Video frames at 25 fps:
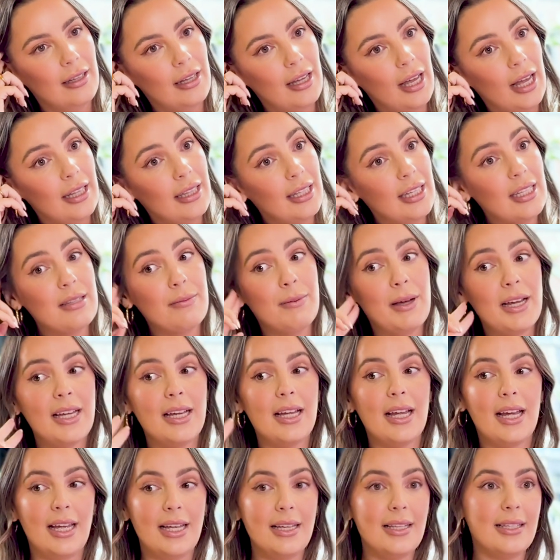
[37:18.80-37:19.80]
And let's make
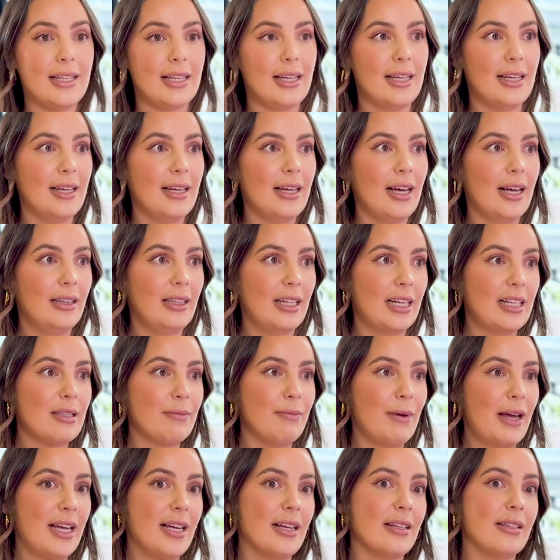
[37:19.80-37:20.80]
it easy, and let's
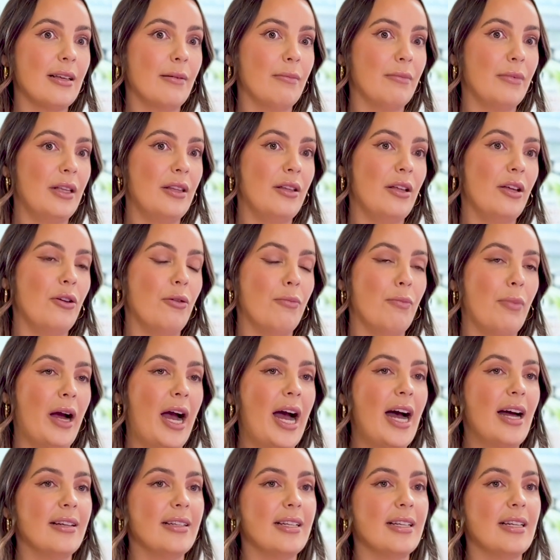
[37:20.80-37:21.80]
make it something that you're
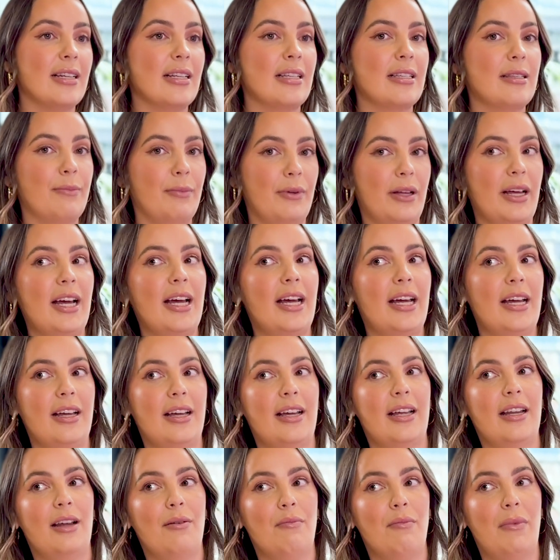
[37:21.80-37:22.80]
proud to display,
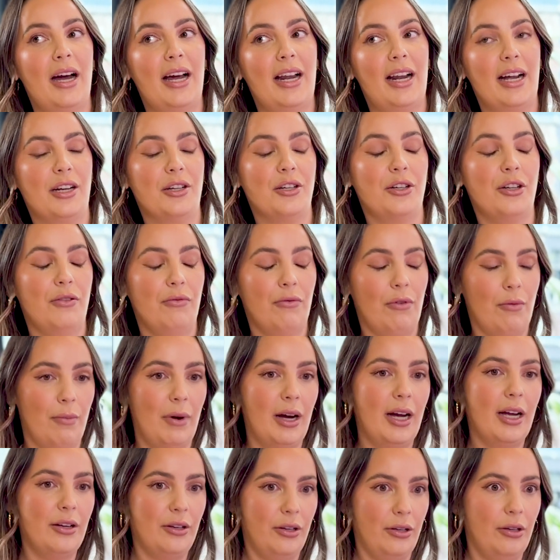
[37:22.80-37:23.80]
and it might actually
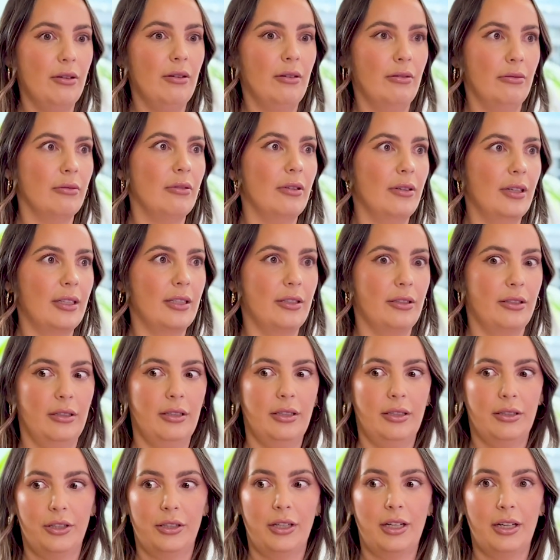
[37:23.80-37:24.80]
remind you, oh, I
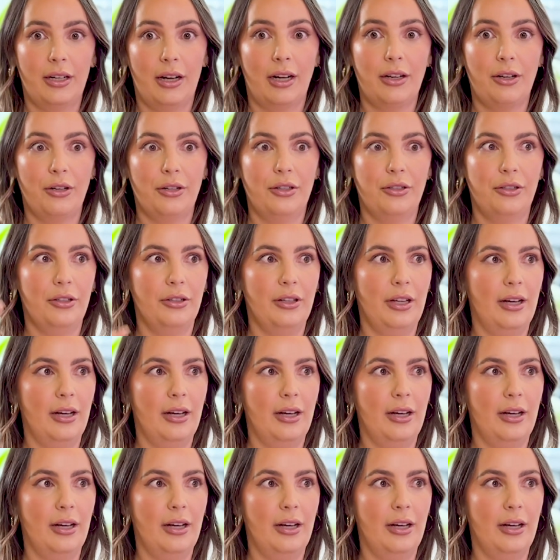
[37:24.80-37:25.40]
got to do that.